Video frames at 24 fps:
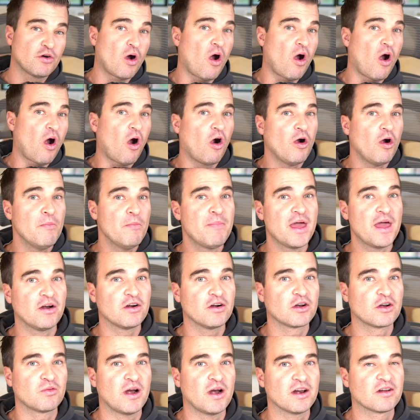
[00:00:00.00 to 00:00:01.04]
there are
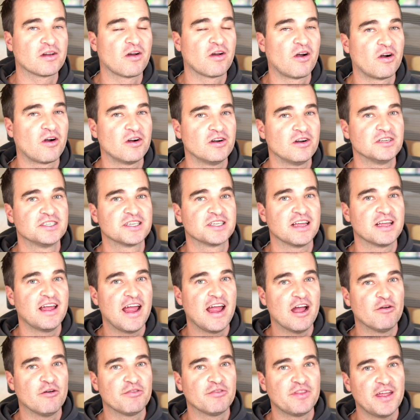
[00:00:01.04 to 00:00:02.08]
better credit cards
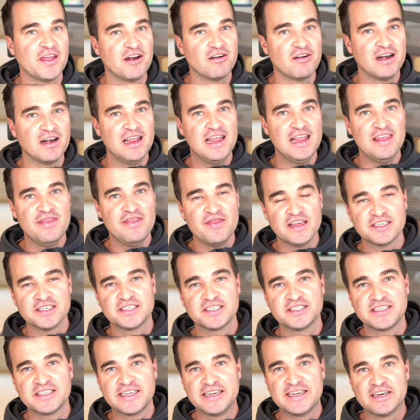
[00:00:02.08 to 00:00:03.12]
out there in
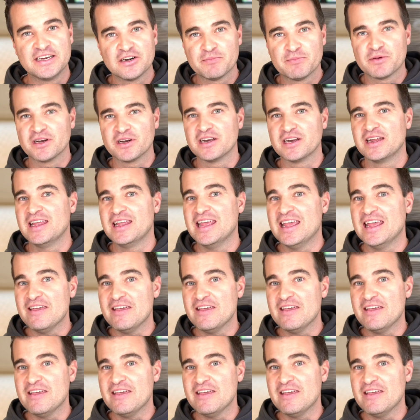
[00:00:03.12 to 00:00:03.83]
this tier, but